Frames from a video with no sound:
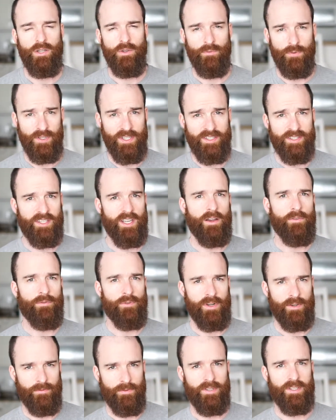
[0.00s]
for
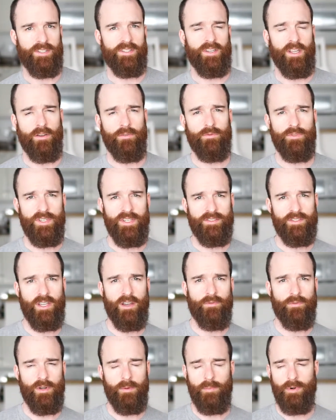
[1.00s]
the
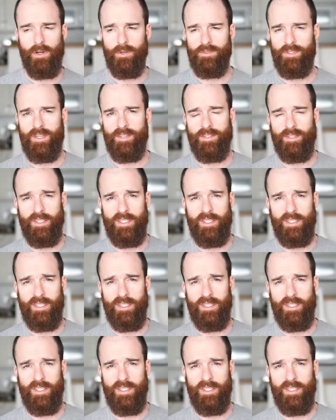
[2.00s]
discovery process